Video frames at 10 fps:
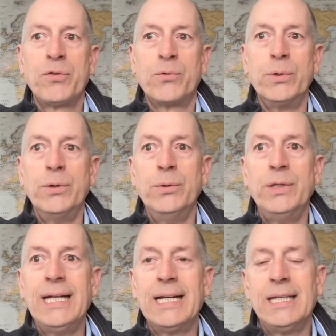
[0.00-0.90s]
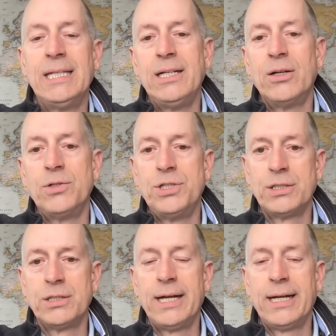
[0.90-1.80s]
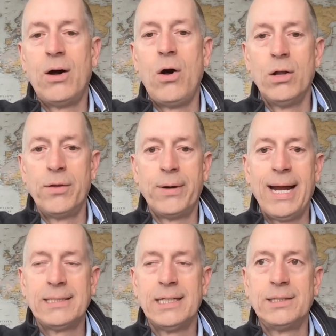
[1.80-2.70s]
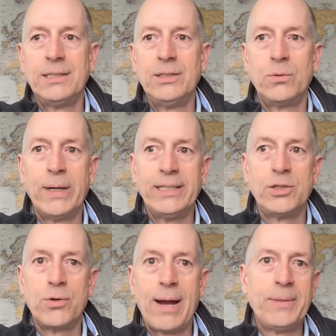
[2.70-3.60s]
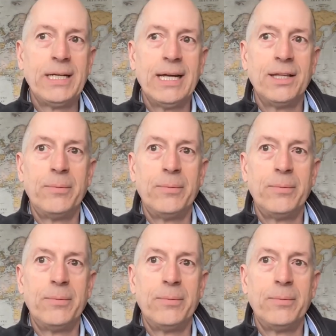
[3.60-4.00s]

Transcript: through the end of the year, just like all other assets until rates dropped again.